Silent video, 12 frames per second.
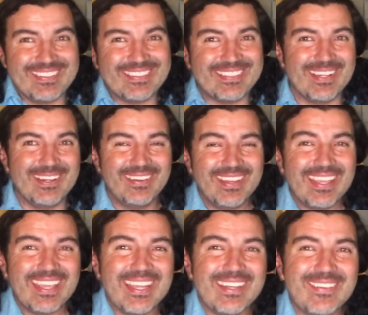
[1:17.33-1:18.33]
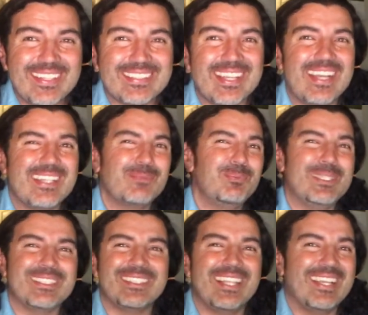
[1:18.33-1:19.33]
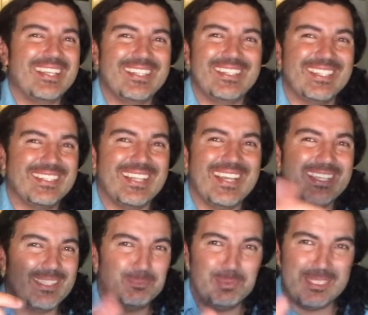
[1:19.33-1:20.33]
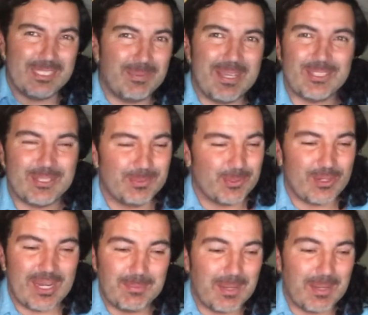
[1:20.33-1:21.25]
So, anyways, guys, please click, click like, please smash subscribe.